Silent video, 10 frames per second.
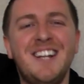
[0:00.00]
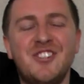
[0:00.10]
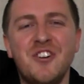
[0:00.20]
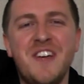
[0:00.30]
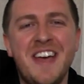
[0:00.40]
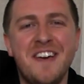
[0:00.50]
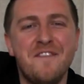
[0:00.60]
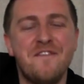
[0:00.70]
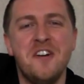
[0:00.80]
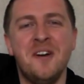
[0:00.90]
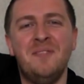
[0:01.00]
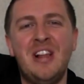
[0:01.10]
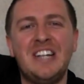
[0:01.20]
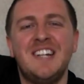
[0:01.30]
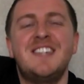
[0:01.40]
Drew here from
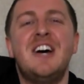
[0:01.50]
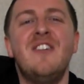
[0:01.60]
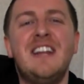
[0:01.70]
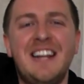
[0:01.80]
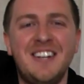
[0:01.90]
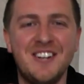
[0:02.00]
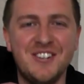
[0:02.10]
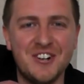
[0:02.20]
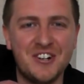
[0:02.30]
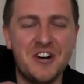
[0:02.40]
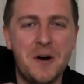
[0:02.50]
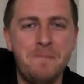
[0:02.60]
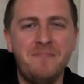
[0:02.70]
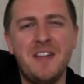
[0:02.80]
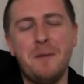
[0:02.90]

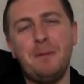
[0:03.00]
LearnGuitarInLondon.com,